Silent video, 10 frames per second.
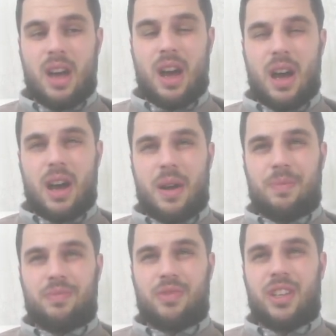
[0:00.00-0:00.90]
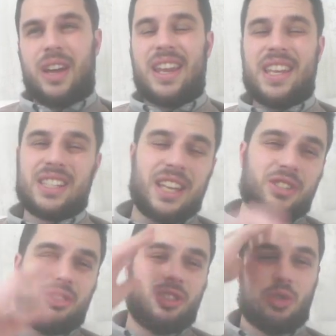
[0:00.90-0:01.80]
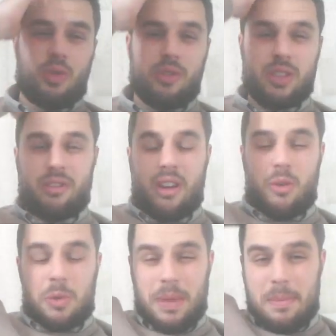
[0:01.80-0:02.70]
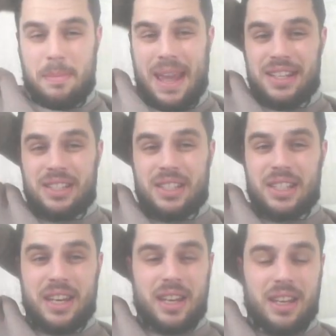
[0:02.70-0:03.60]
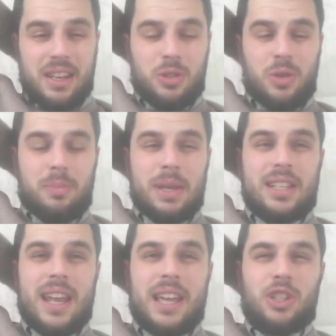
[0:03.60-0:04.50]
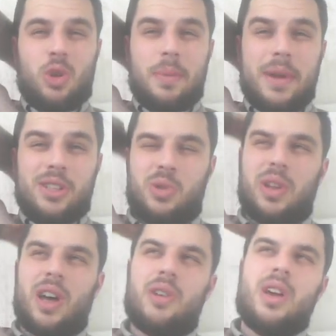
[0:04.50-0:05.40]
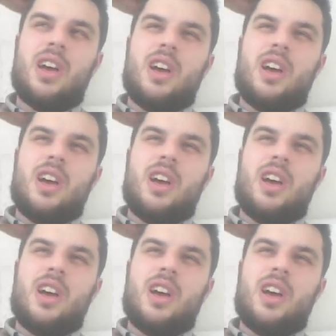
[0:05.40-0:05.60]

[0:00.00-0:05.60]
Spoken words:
Yeah, at this stage of Chisora's career, I wouldn't be amazed to see the sort of mid to late stoppage, although